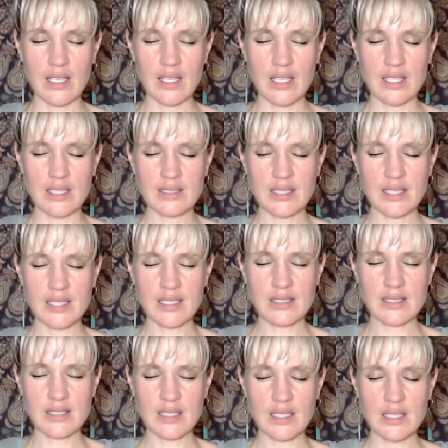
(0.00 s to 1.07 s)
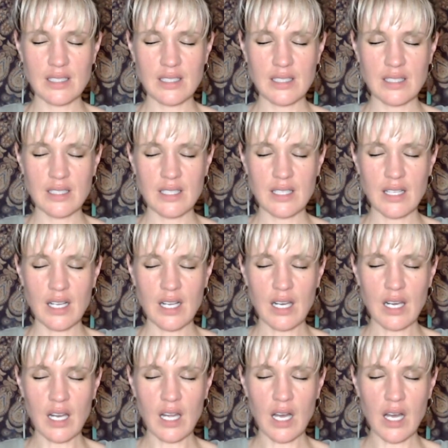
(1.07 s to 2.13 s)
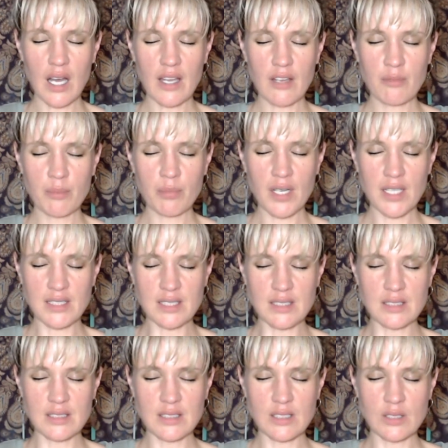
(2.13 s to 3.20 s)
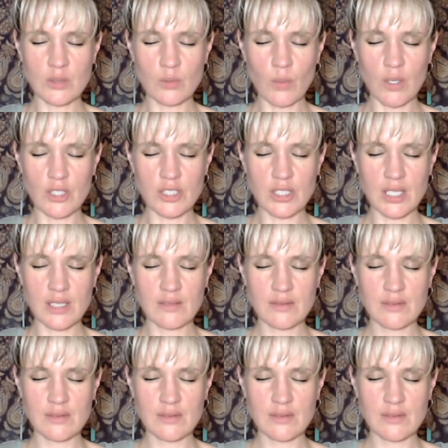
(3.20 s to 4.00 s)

It's this alive presence that's watching.